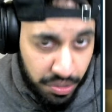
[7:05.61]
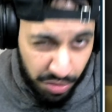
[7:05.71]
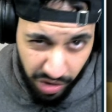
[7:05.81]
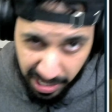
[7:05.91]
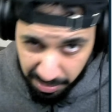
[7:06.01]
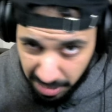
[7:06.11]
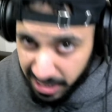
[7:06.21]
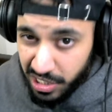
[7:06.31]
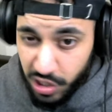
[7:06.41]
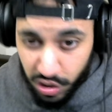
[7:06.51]
We're trying to make
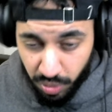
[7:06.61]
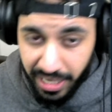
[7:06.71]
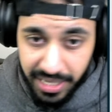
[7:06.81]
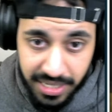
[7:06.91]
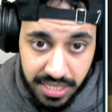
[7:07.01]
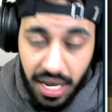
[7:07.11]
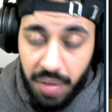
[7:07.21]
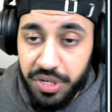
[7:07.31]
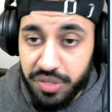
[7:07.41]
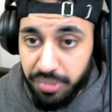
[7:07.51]
this as quick and as
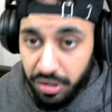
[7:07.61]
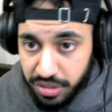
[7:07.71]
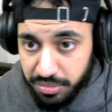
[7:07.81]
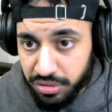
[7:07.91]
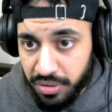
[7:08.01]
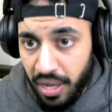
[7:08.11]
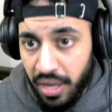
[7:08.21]
snappy as possible.